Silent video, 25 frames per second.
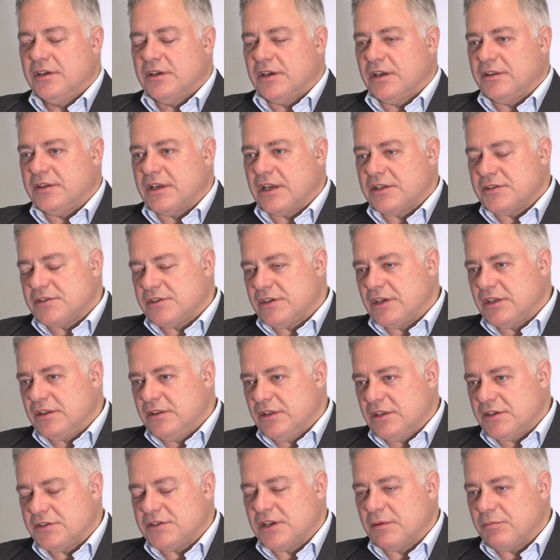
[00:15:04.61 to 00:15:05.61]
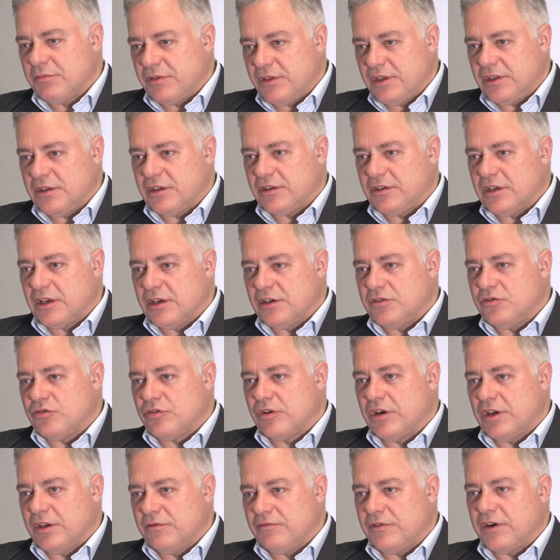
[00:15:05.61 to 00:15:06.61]
And that's certainly something that I
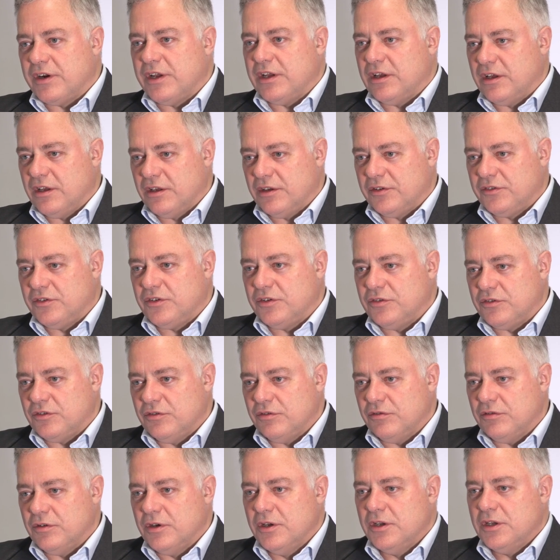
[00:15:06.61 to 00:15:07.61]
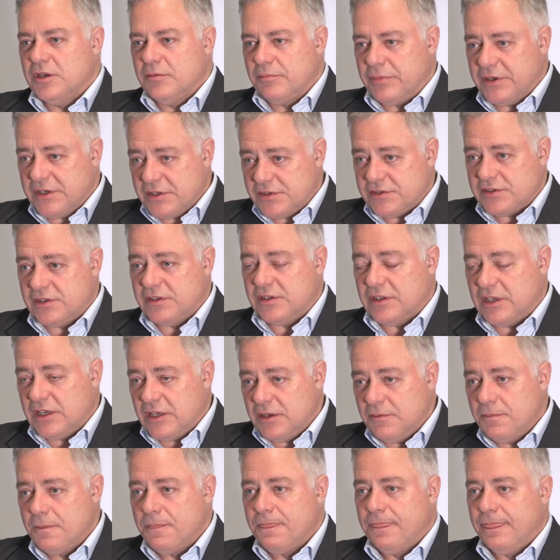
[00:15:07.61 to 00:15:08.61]
try very hard to do
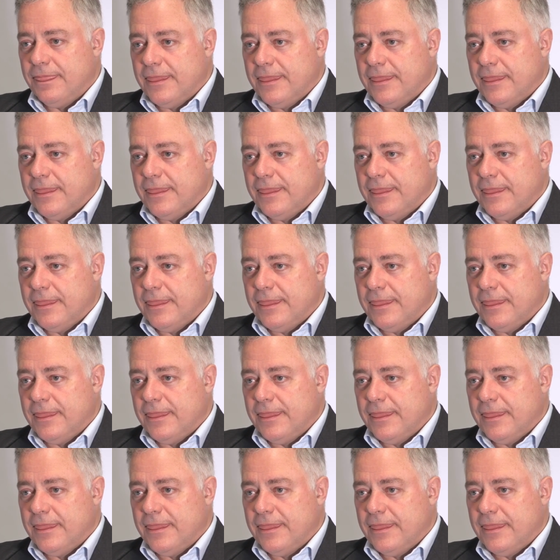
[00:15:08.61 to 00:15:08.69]
personally.